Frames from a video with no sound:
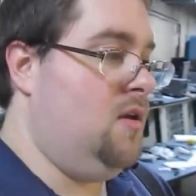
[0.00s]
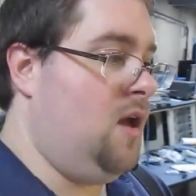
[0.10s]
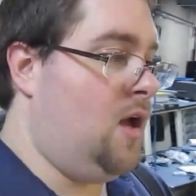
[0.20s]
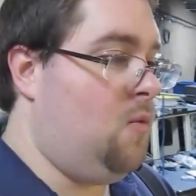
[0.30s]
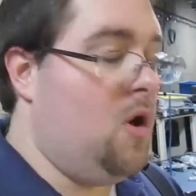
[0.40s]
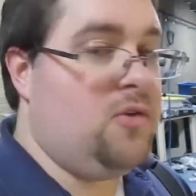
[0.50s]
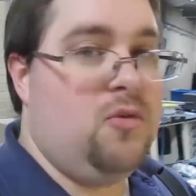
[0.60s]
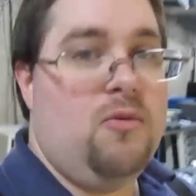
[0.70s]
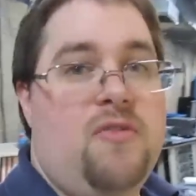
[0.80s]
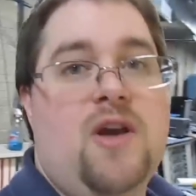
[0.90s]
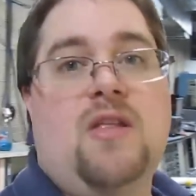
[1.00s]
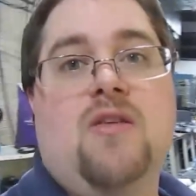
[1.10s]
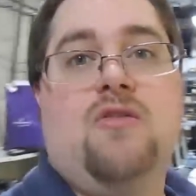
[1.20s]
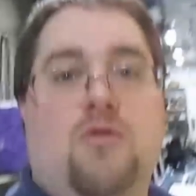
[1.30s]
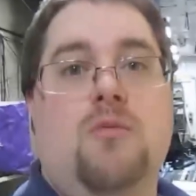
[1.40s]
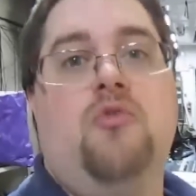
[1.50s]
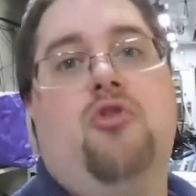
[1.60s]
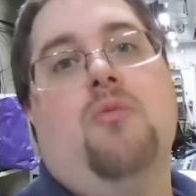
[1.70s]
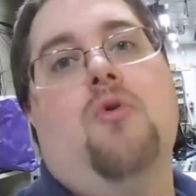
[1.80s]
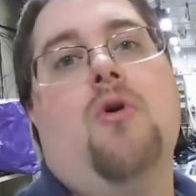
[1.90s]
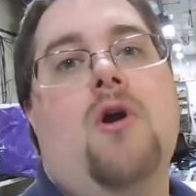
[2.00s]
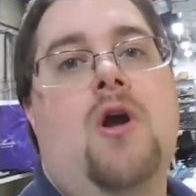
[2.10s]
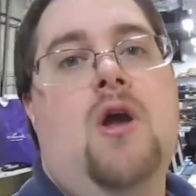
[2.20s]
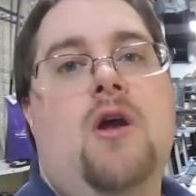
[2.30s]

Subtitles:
I want to refine that zoom some more